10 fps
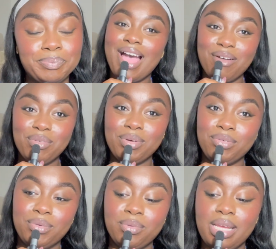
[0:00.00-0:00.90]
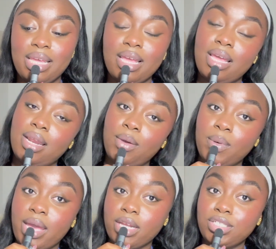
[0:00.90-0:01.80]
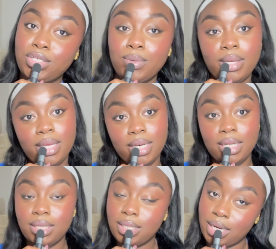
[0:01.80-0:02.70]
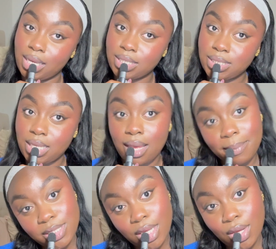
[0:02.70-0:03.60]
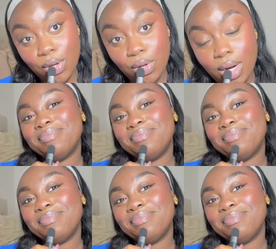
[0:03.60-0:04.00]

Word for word: Have a wonderful week and I will catch you in the next episode.